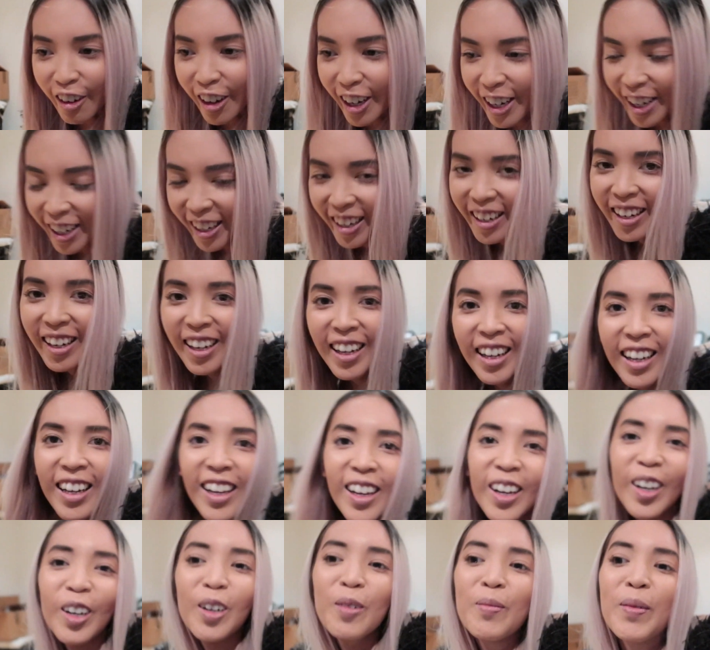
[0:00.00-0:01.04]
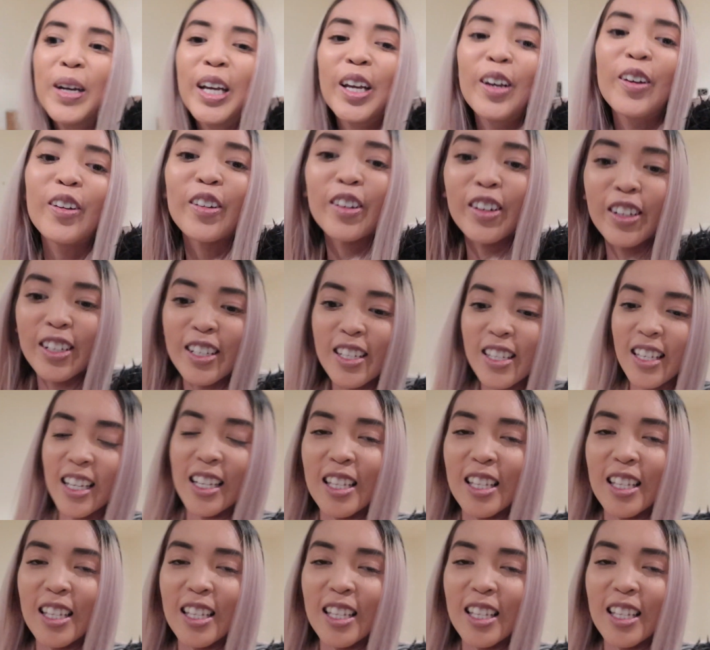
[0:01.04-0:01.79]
Sorry. Oh my goodness.